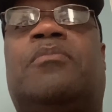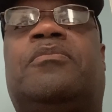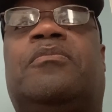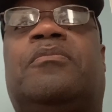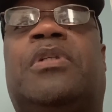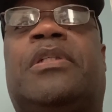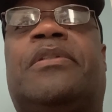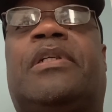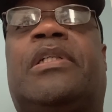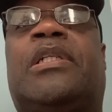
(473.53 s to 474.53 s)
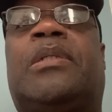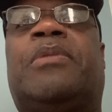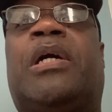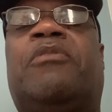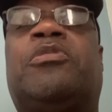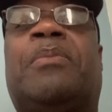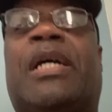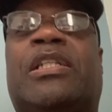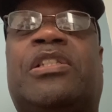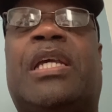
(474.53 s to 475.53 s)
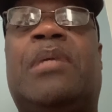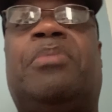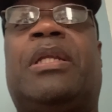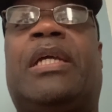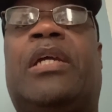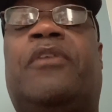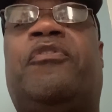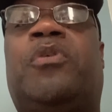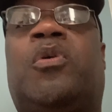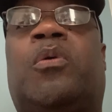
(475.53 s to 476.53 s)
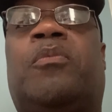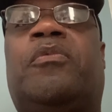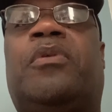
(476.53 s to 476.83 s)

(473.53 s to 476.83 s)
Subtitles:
But that was my escape plan for